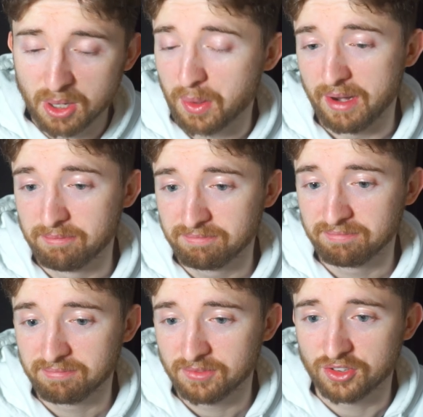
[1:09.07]
Okay,
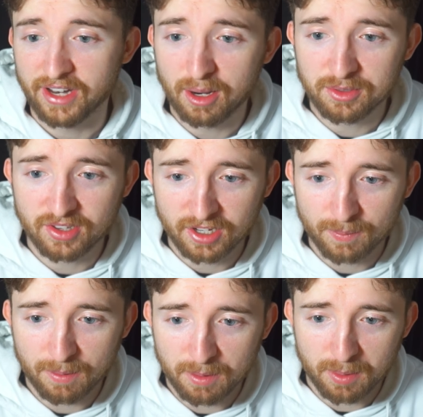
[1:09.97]
so now he's thinking
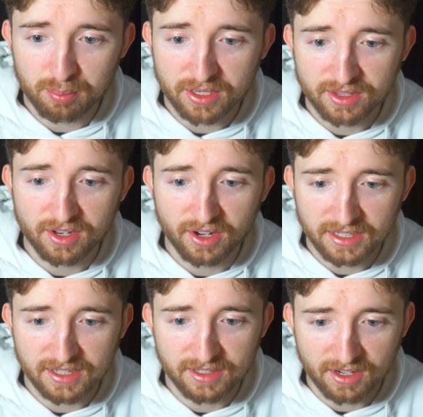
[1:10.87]
about maybe bringing the
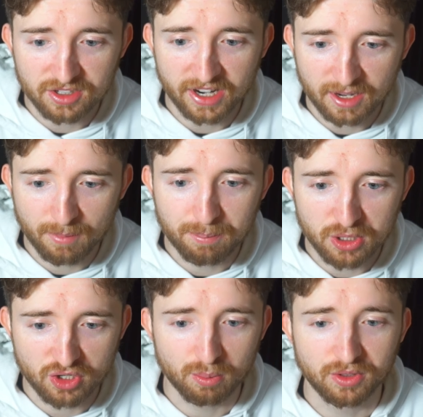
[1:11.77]
knight in and attacking my
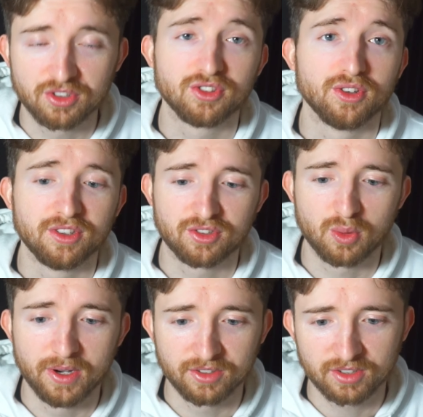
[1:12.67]
bishop once it's on this
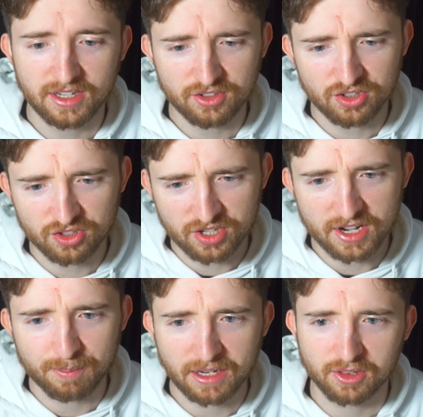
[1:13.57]
square. So let's just
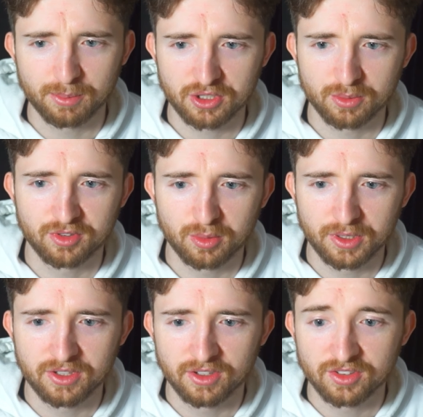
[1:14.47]
take back the bishop and see
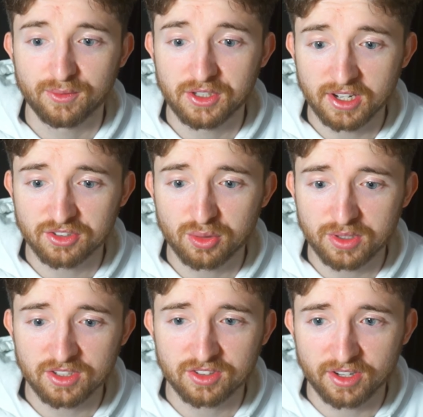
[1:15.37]
what he does. If he does do
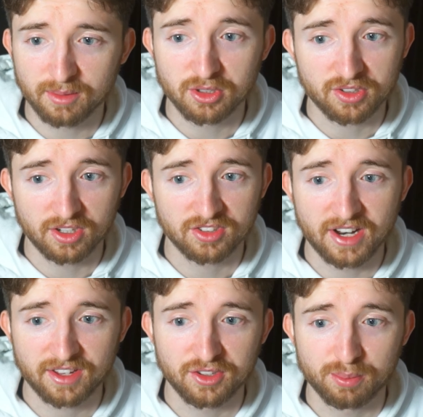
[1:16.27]
this, then I'm just going to
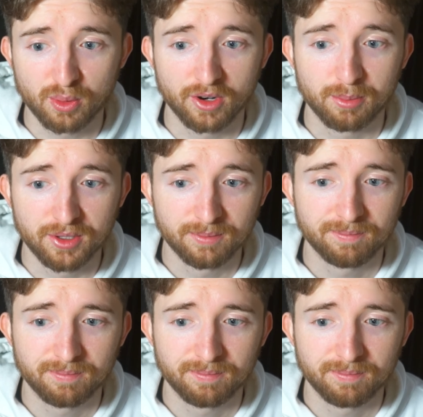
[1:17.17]
snag this pawn up here.